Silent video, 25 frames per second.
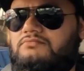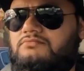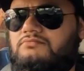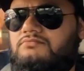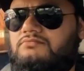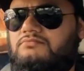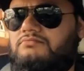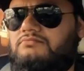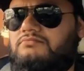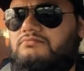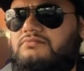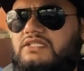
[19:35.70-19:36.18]

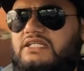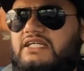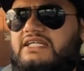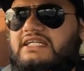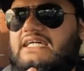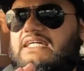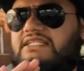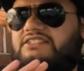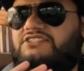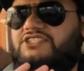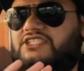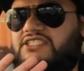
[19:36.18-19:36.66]
Again,
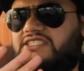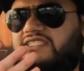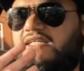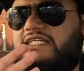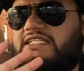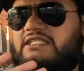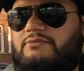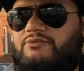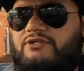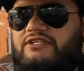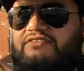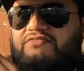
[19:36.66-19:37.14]
just like the
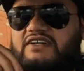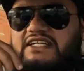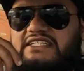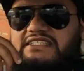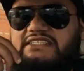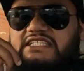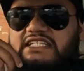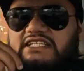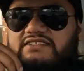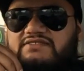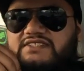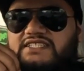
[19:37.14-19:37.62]

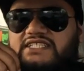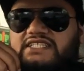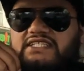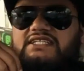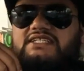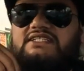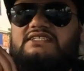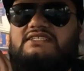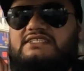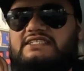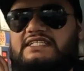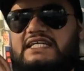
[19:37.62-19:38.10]
pre-facelift,
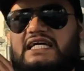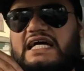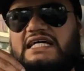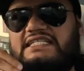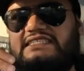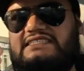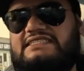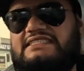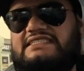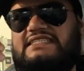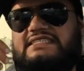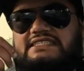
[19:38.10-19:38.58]
yes,
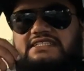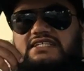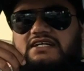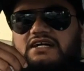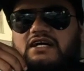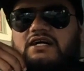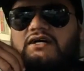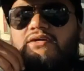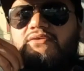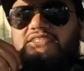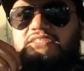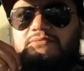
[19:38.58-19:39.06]
this car is
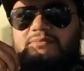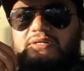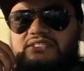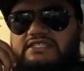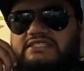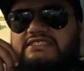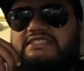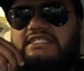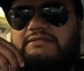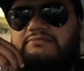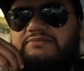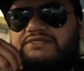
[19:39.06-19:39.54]
about the same
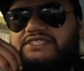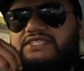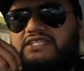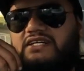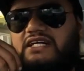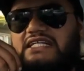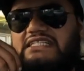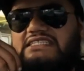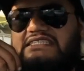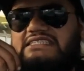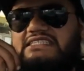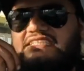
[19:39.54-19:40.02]
size
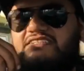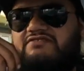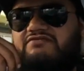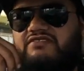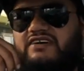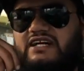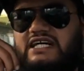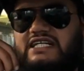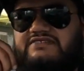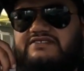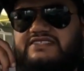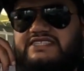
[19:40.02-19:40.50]
as a 5
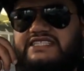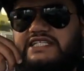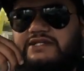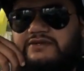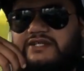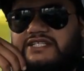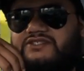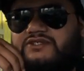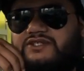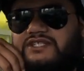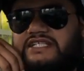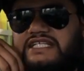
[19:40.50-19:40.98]
Series or
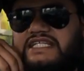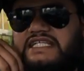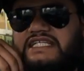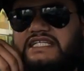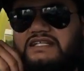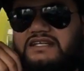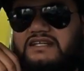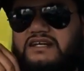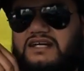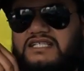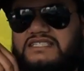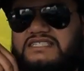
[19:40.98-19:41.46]
an
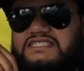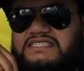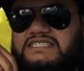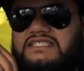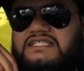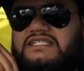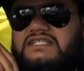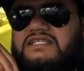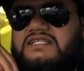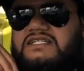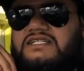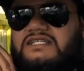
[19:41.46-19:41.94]
E-Class,
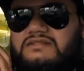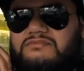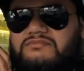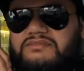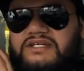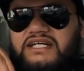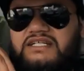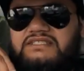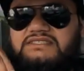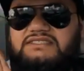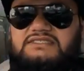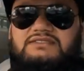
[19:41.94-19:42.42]

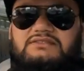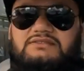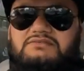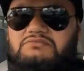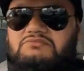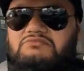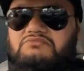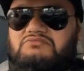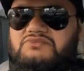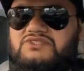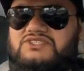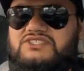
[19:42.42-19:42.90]
but
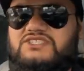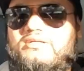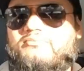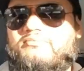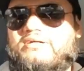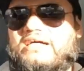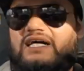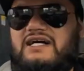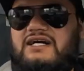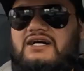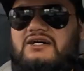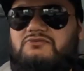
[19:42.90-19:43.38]

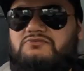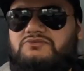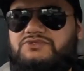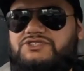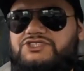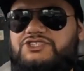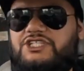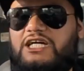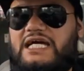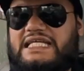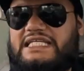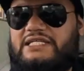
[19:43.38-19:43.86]
somehow
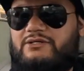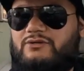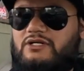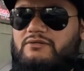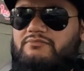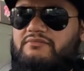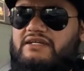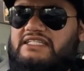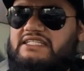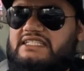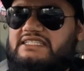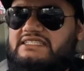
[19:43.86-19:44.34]
Jaguar made
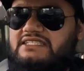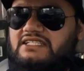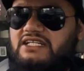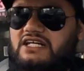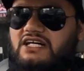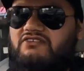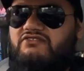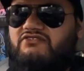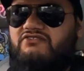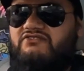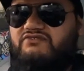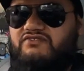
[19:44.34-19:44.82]
this car
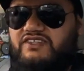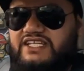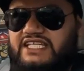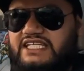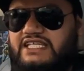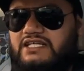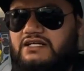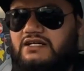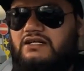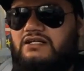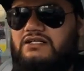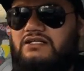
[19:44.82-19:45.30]

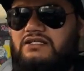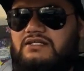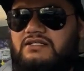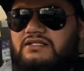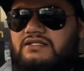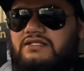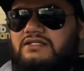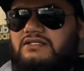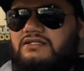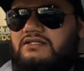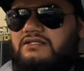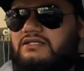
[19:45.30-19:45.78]
feel
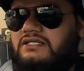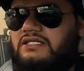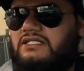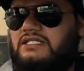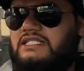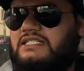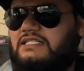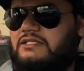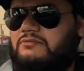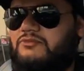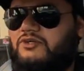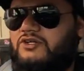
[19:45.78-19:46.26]
a little
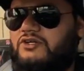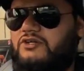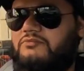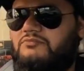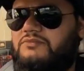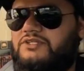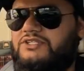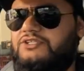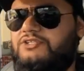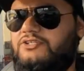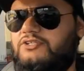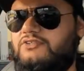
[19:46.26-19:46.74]
more
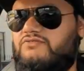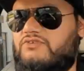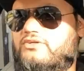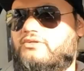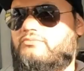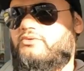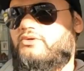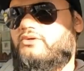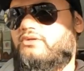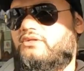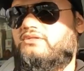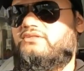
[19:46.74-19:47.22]

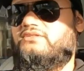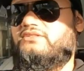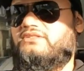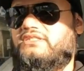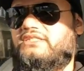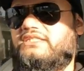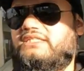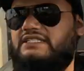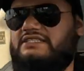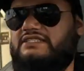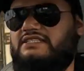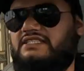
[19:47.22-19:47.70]
manoeuvrable. It
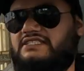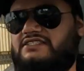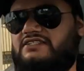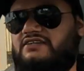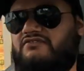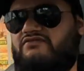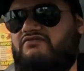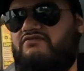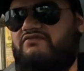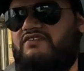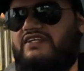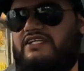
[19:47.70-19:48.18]
does not
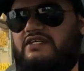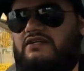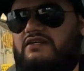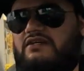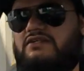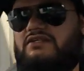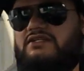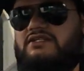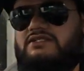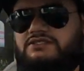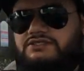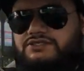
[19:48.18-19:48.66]
feel
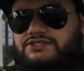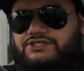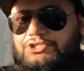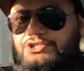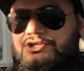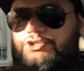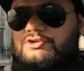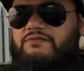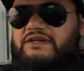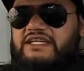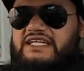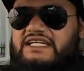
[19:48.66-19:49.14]
too
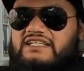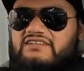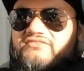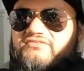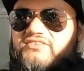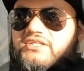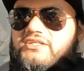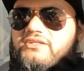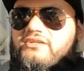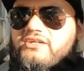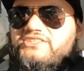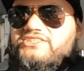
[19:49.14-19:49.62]
big for
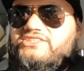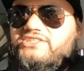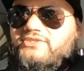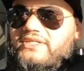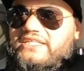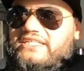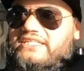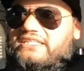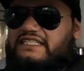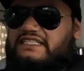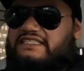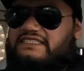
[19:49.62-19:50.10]
Gloucester, at
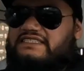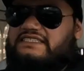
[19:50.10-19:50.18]
least.